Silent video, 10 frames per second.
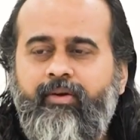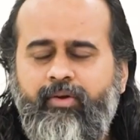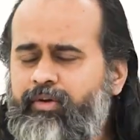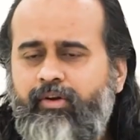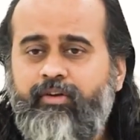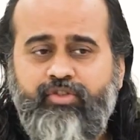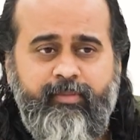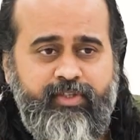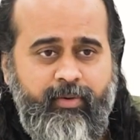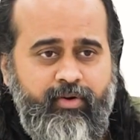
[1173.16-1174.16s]
Don't talk so
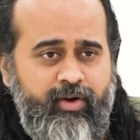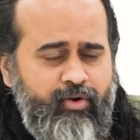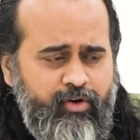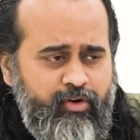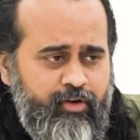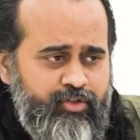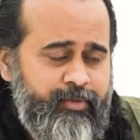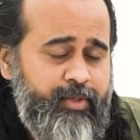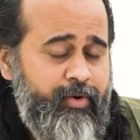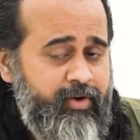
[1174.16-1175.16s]
much about it. Don't talk so
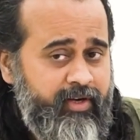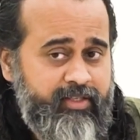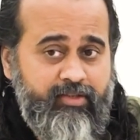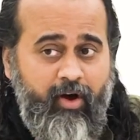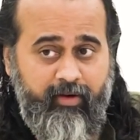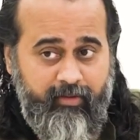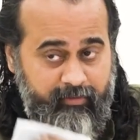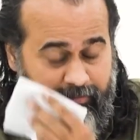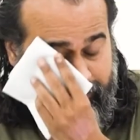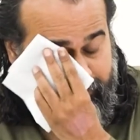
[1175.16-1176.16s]
much about it. It's gone.